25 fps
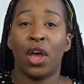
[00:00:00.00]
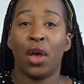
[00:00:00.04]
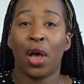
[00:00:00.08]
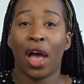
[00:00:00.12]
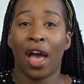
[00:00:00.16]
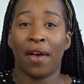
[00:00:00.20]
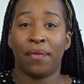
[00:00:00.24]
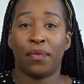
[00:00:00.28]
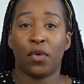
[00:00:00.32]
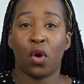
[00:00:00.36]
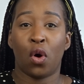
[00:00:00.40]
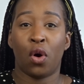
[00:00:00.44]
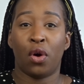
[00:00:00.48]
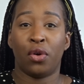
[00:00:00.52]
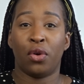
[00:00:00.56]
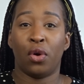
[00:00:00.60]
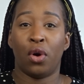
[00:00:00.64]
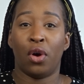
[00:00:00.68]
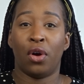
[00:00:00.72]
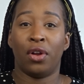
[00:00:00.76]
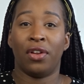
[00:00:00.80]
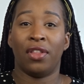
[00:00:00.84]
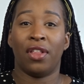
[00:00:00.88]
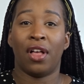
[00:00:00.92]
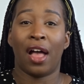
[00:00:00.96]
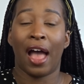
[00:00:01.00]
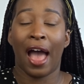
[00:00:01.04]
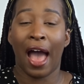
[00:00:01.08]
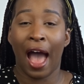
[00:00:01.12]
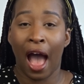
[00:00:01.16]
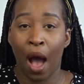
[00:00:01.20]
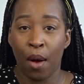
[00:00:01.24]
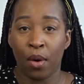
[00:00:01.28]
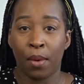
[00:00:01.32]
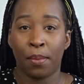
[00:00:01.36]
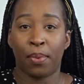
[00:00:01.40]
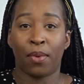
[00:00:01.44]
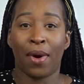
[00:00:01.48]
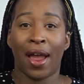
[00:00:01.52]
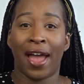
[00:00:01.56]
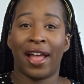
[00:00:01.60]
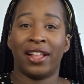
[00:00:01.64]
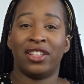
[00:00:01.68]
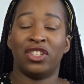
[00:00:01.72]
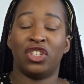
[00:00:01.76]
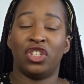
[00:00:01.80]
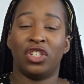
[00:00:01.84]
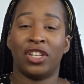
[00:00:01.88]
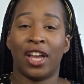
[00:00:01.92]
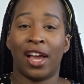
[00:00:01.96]
have gone on our
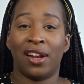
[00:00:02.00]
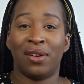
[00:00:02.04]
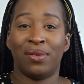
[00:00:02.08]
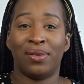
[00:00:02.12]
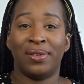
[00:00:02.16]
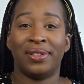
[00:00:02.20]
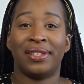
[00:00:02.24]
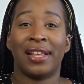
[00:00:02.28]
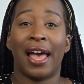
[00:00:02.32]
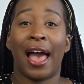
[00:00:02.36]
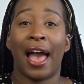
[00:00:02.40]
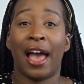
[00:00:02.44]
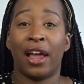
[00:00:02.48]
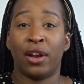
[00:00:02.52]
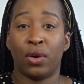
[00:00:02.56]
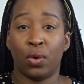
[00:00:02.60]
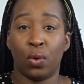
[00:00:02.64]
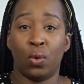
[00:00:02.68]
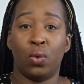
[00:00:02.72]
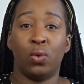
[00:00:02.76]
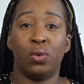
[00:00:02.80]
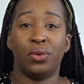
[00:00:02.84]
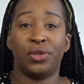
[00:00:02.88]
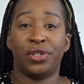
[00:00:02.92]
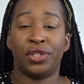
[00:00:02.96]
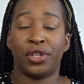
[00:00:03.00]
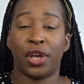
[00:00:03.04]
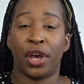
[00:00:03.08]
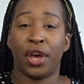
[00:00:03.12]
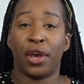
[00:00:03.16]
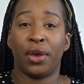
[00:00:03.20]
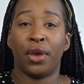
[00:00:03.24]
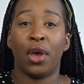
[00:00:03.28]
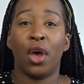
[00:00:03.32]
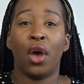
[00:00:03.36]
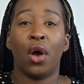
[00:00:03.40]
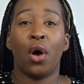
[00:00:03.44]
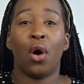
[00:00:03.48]
brand's channels and also